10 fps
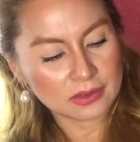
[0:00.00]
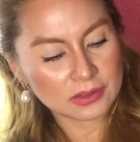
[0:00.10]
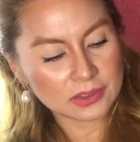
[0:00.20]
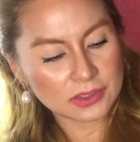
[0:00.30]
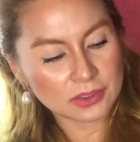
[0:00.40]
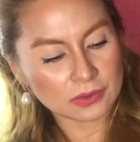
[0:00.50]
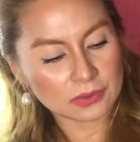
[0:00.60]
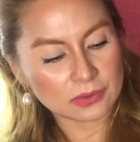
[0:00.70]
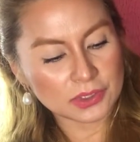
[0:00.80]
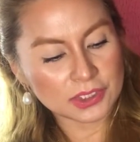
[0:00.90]

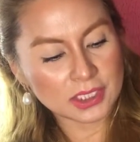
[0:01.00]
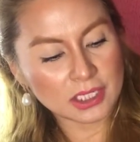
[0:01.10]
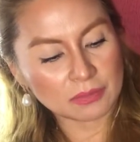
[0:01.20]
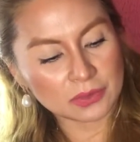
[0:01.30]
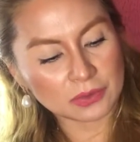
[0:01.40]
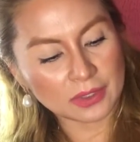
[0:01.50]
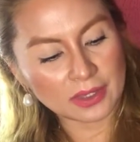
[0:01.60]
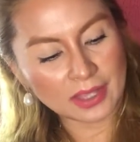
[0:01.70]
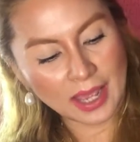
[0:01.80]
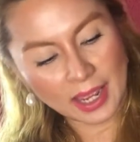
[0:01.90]
So just keep doing
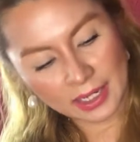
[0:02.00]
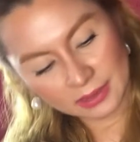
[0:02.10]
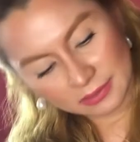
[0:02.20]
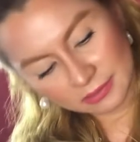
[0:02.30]
that.